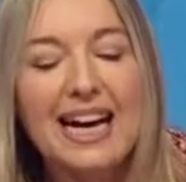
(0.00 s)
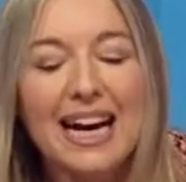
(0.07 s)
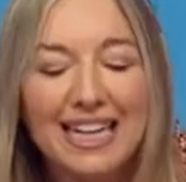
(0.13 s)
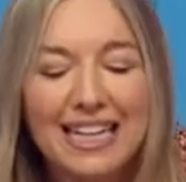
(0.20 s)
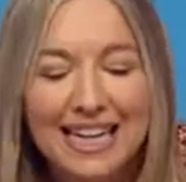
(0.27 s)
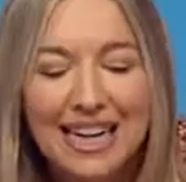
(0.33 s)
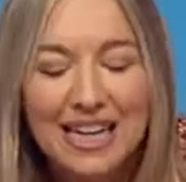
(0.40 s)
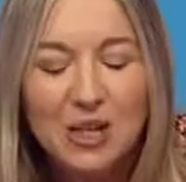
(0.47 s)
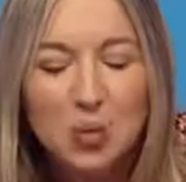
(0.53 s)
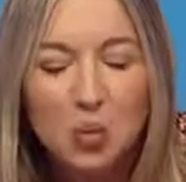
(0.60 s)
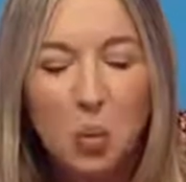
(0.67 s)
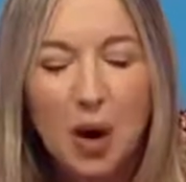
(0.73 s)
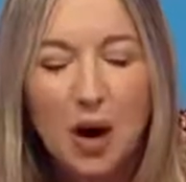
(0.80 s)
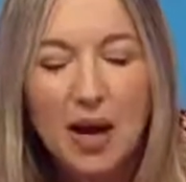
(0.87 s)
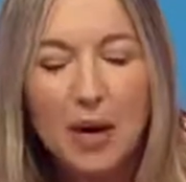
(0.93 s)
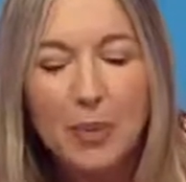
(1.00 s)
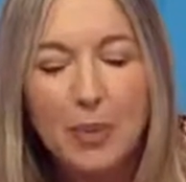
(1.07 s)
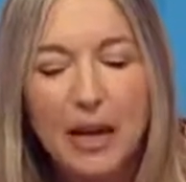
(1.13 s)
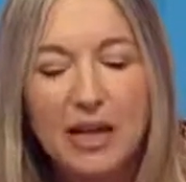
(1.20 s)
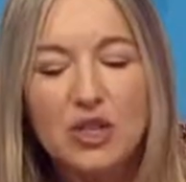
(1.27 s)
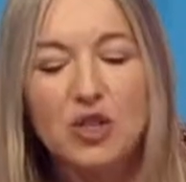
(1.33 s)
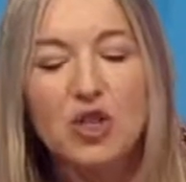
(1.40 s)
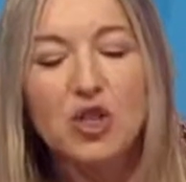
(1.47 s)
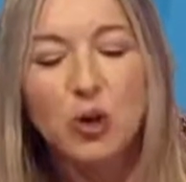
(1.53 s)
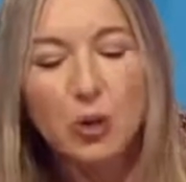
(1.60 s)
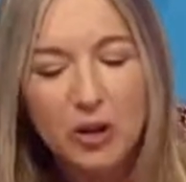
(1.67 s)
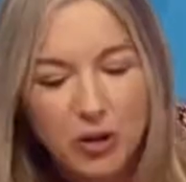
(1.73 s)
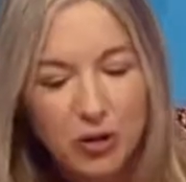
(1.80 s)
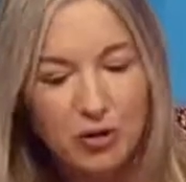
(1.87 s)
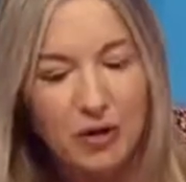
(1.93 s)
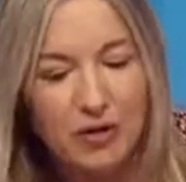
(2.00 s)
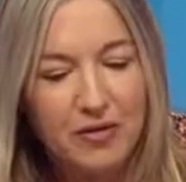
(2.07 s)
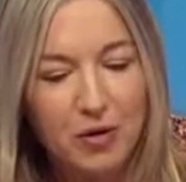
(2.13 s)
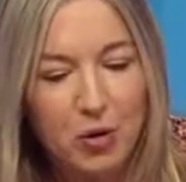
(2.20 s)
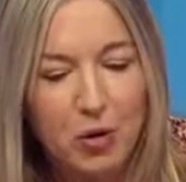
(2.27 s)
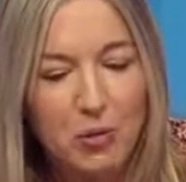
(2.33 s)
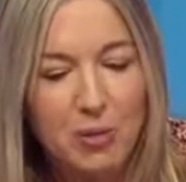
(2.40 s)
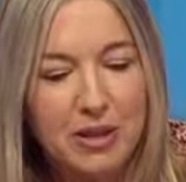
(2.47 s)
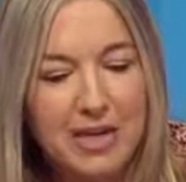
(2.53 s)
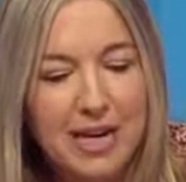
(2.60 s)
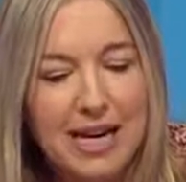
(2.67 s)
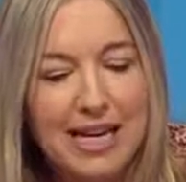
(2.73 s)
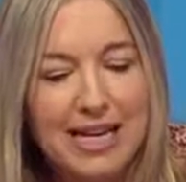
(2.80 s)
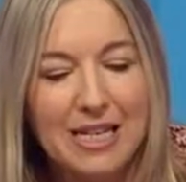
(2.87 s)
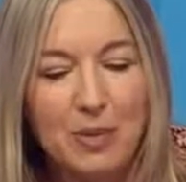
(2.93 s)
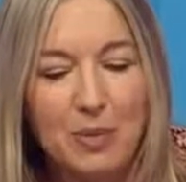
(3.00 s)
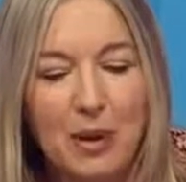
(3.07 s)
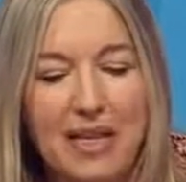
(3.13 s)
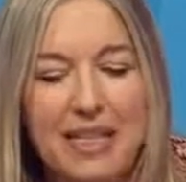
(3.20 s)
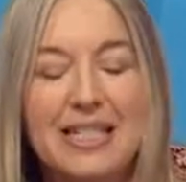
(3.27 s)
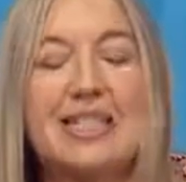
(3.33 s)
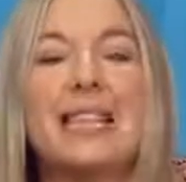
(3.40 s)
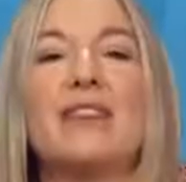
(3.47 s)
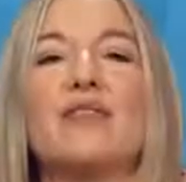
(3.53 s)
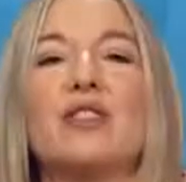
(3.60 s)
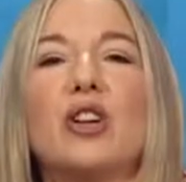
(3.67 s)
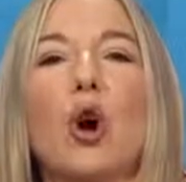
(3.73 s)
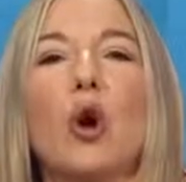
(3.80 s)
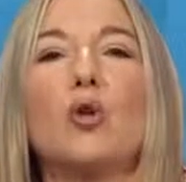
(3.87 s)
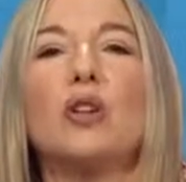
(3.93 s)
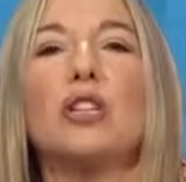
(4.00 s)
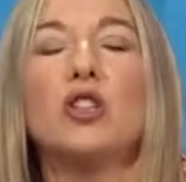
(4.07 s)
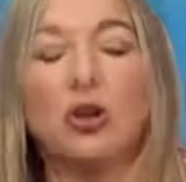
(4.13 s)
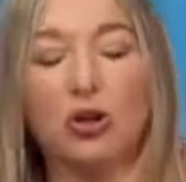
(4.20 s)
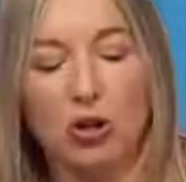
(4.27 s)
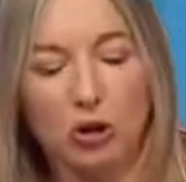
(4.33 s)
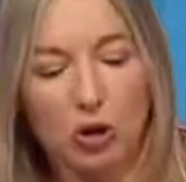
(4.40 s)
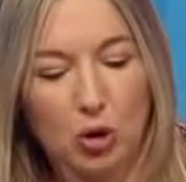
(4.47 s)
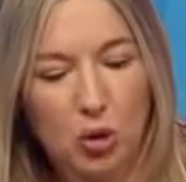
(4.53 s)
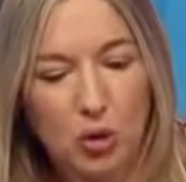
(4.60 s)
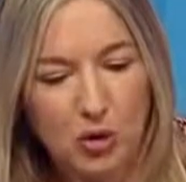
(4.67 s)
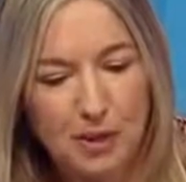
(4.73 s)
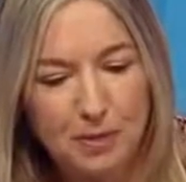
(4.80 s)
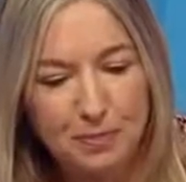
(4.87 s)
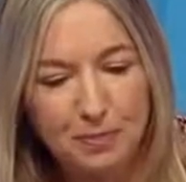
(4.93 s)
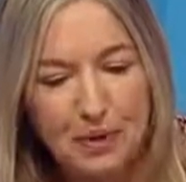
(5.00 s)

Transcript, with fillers: unless wire bed joint reinforcement is placed in every horizontal course.